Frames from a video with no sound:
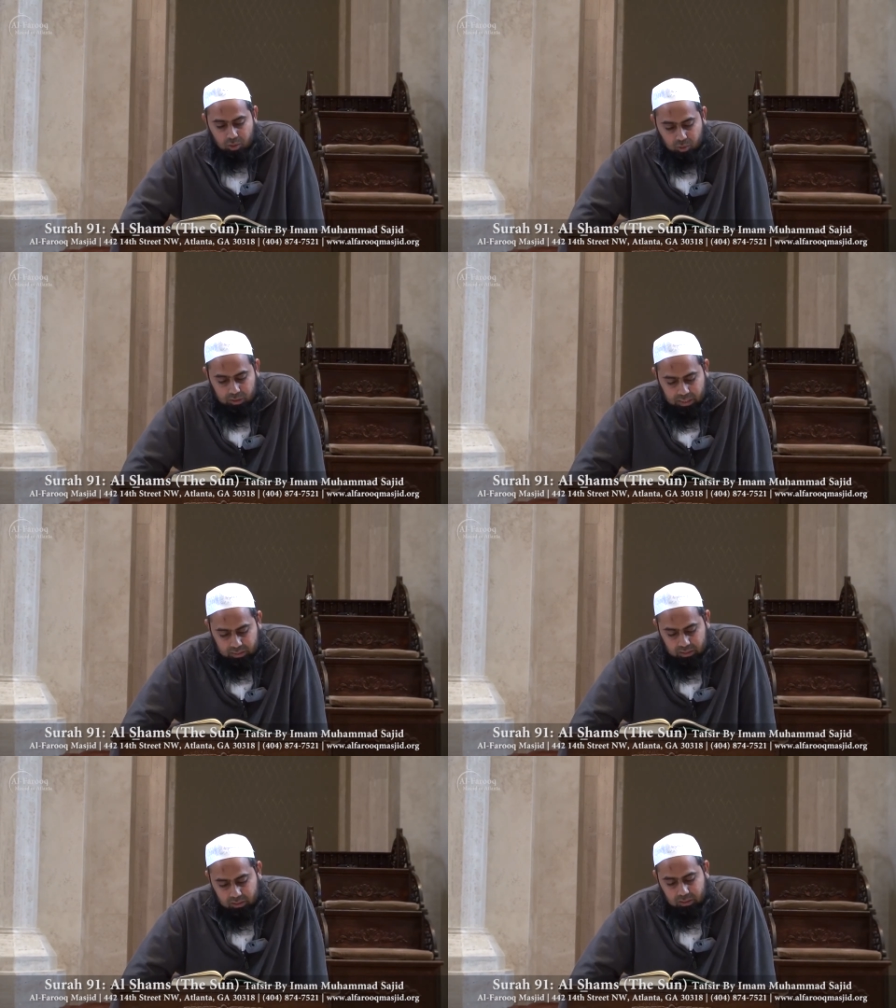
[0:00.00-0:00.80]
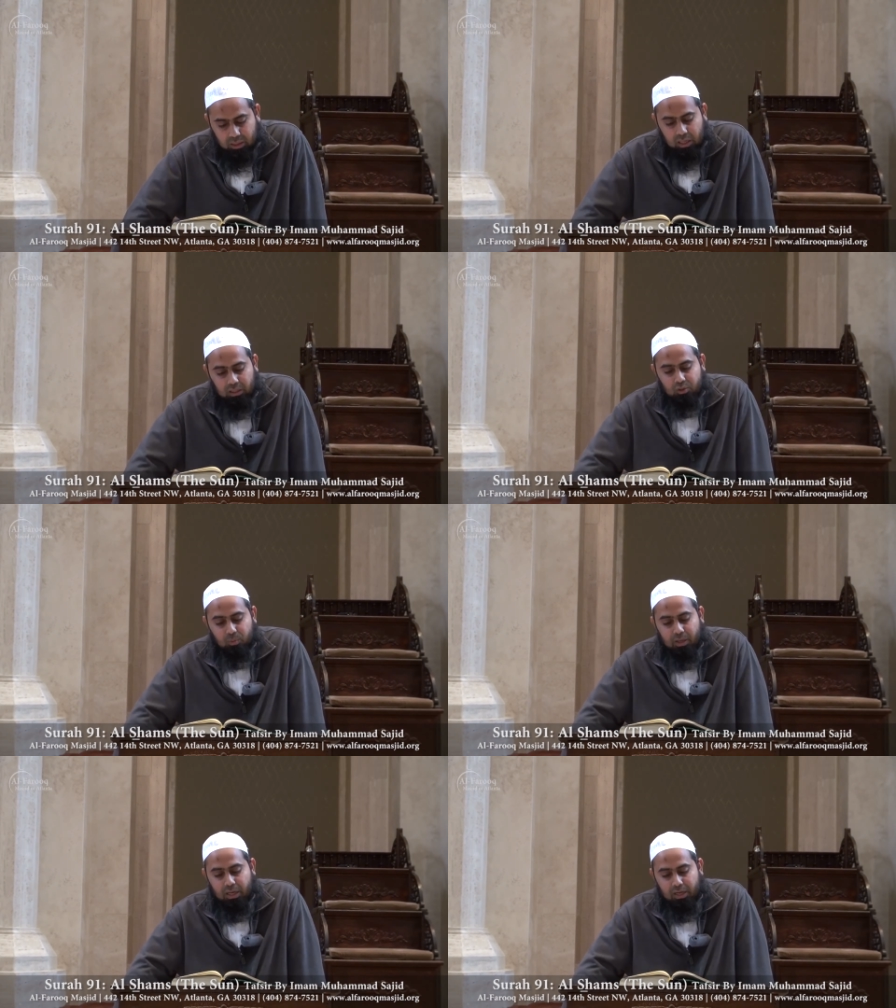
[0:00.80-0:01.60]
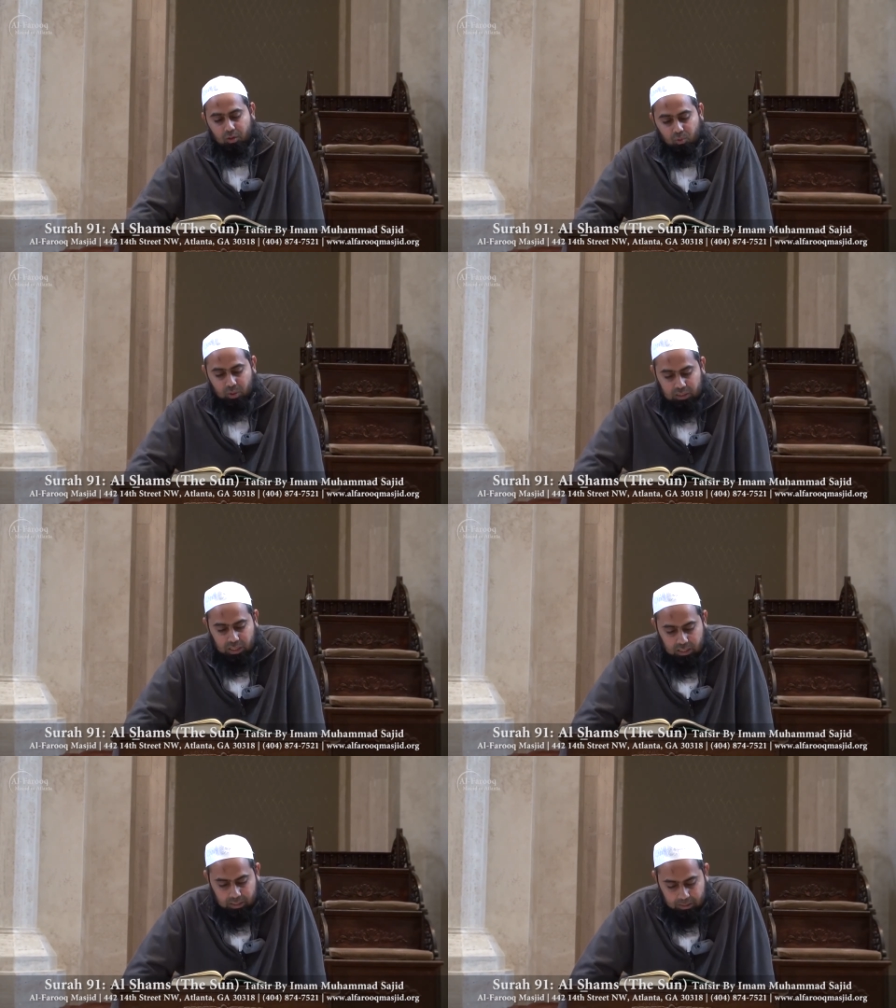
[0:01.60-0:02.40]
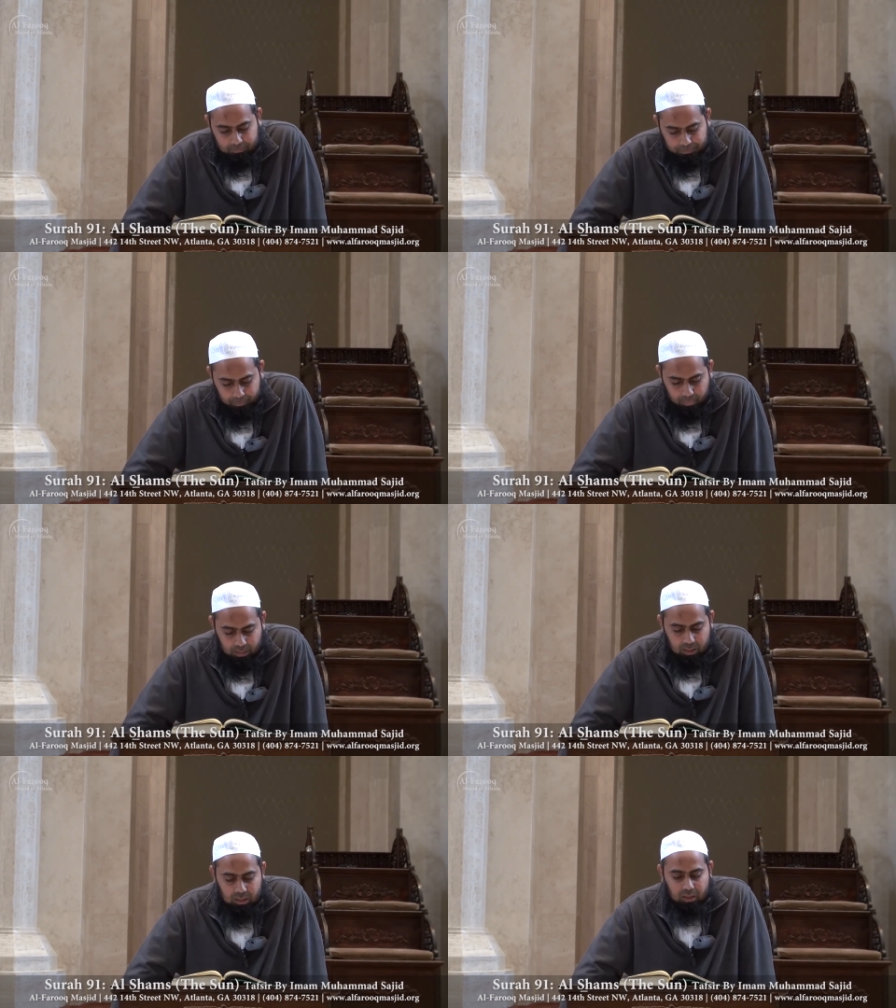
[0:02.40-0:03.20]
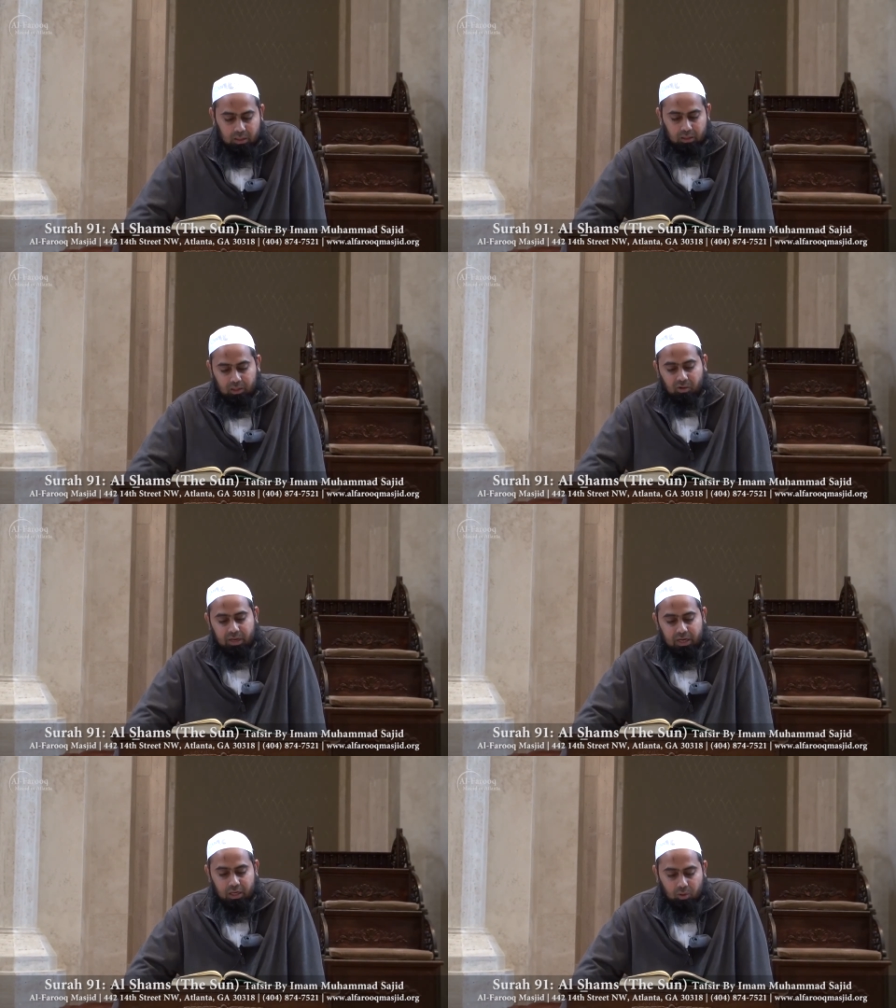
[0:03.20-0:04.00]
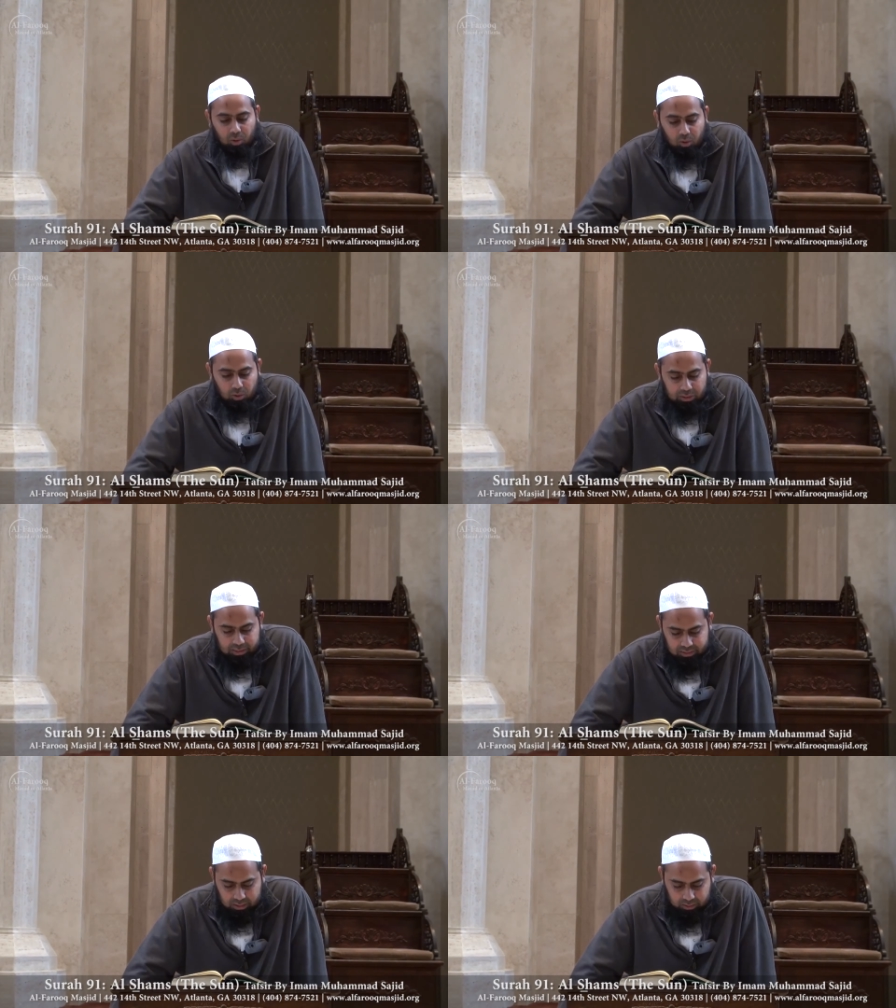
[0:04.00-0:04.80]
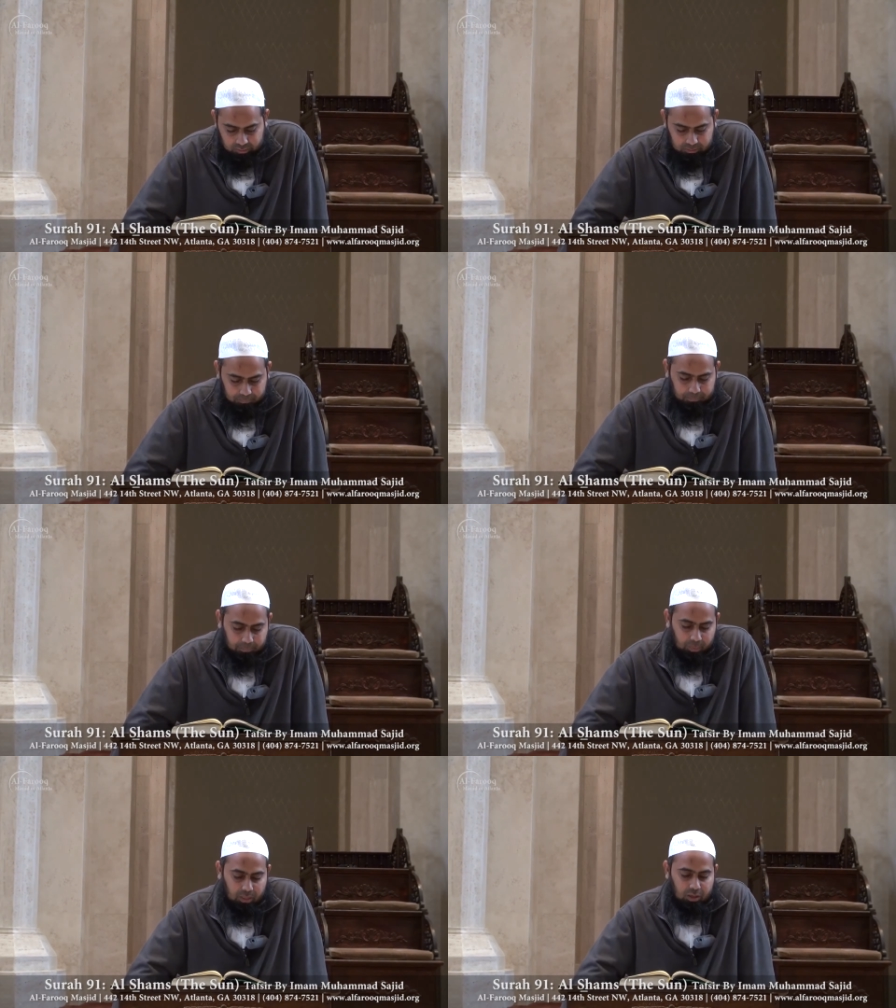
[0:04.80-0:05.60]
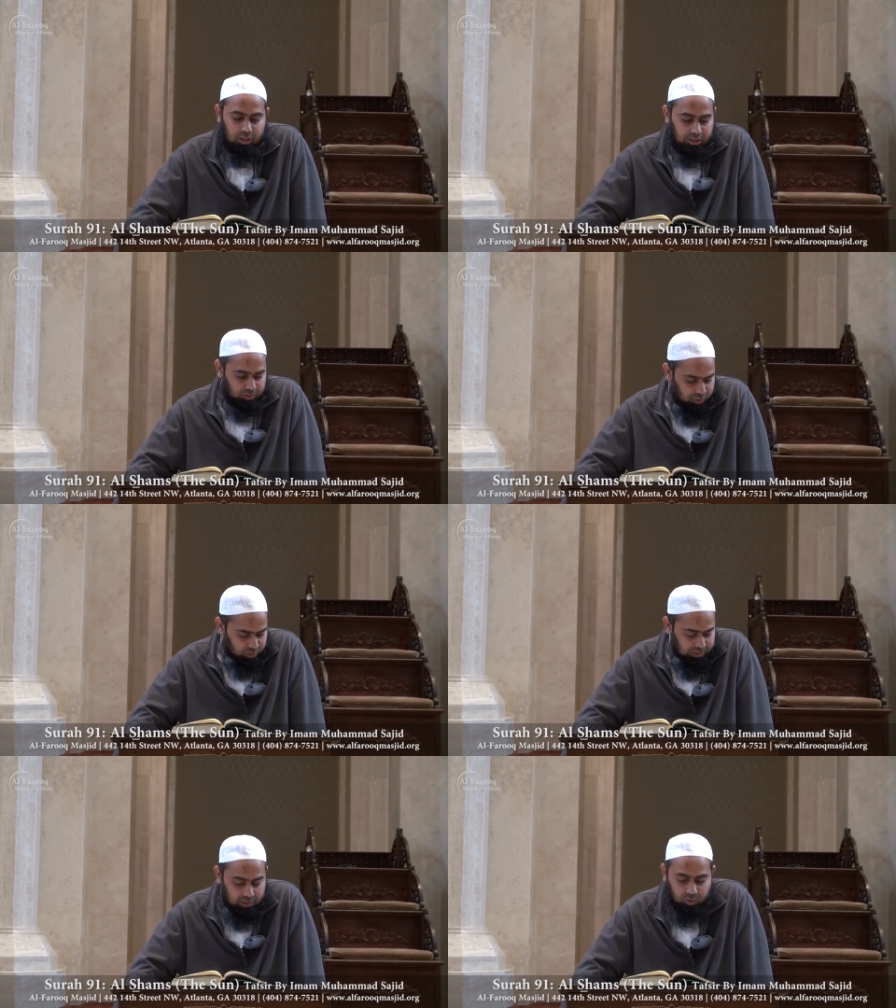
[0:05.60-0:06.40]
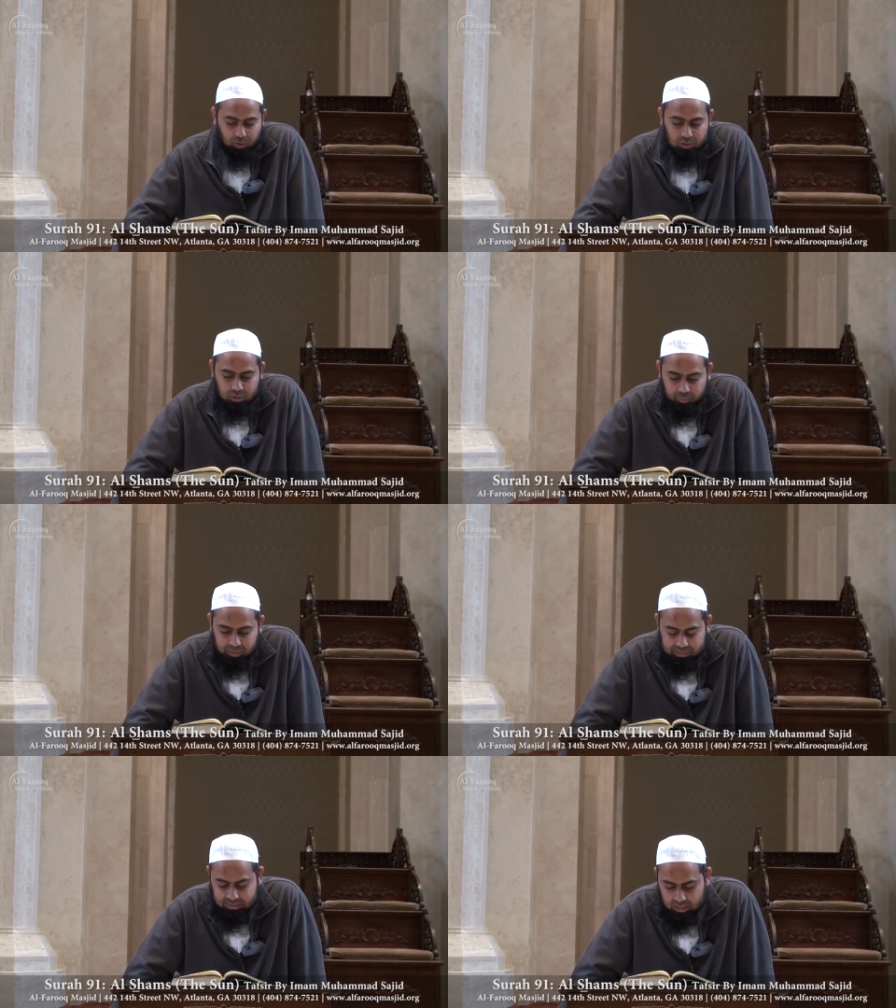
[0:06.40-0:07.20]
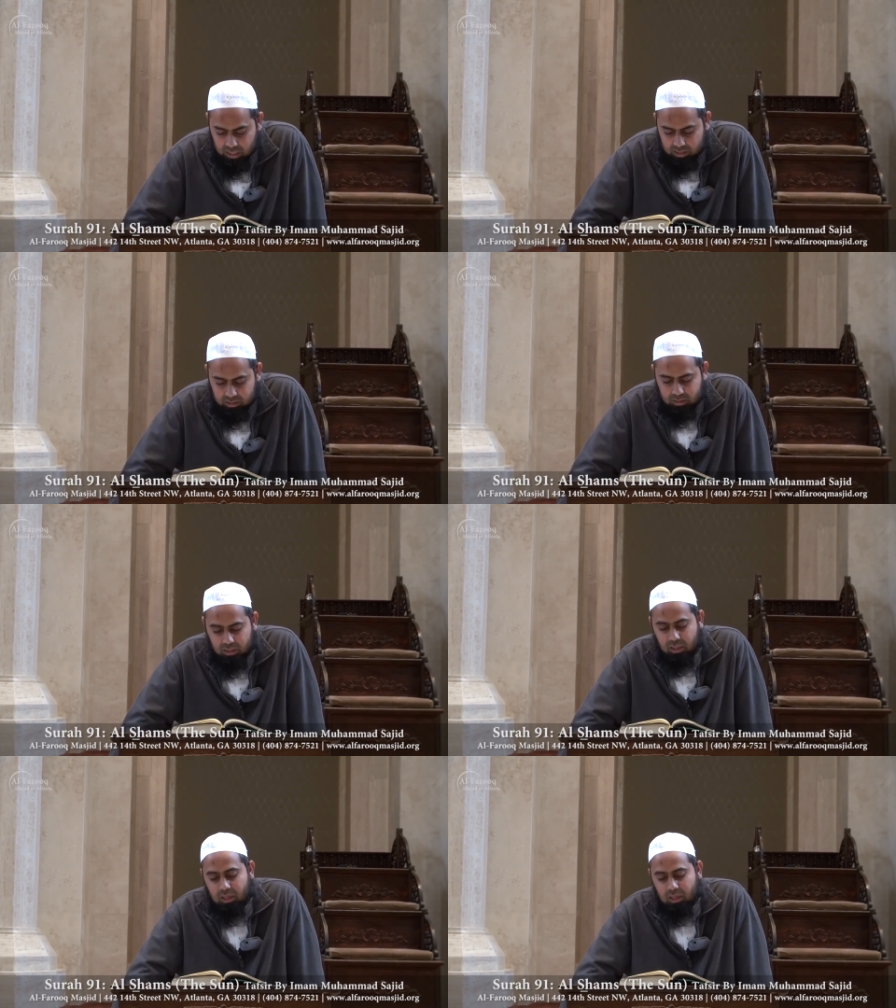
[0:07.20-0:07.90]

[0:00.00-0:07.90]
you know that Allah subhanahu wa ta'ala uh, created all these things you, know, you see those big stars,